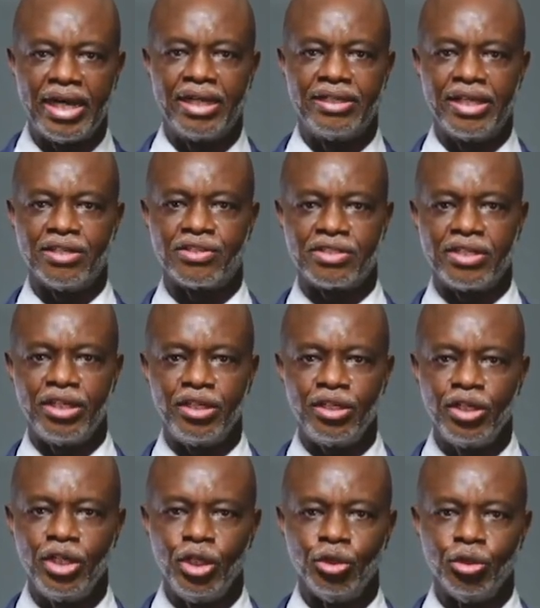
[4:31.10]
I dare
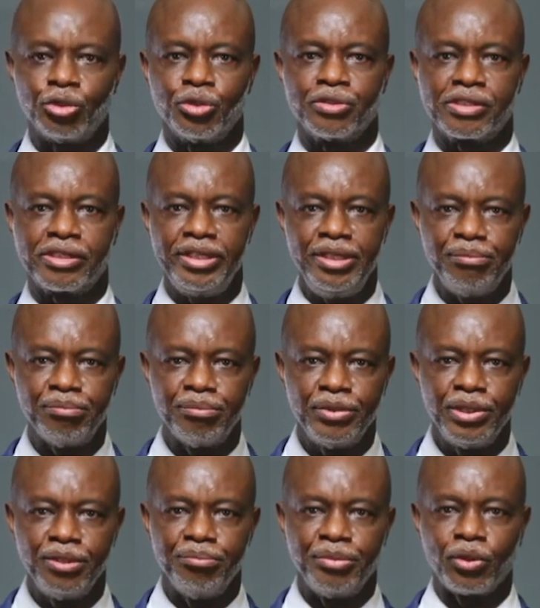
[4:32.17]
say you should scream
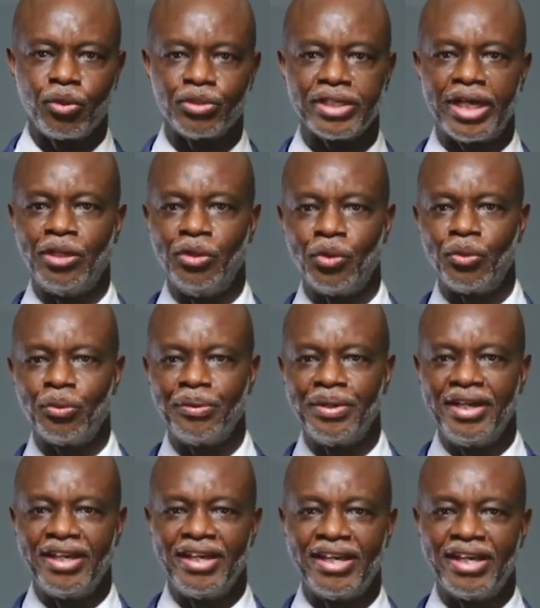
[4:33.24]
because I
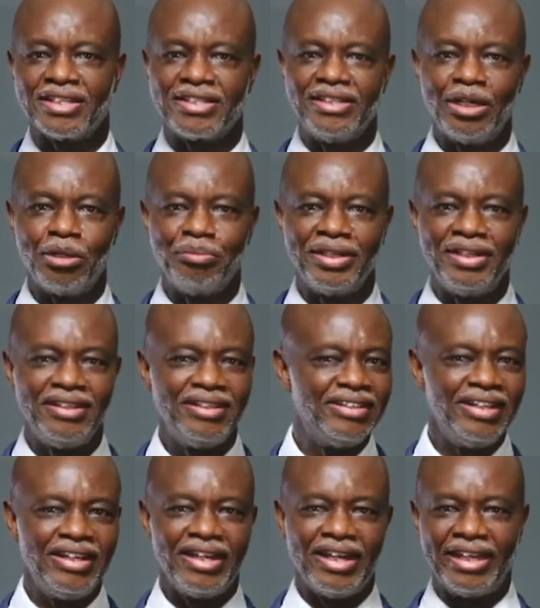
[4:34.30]
know it has not
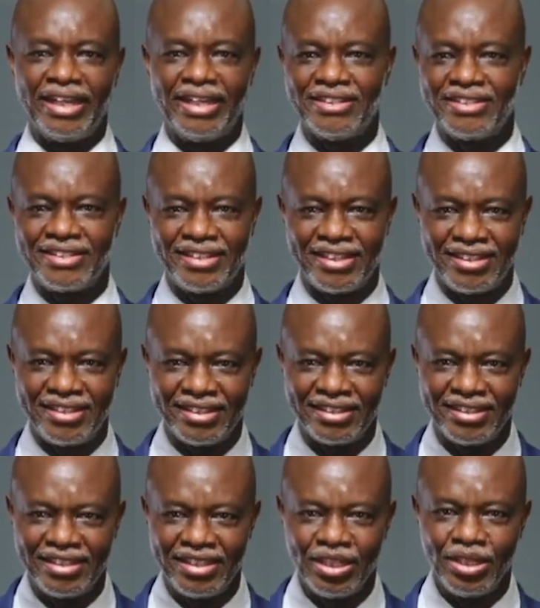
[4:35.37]
been an easy journey.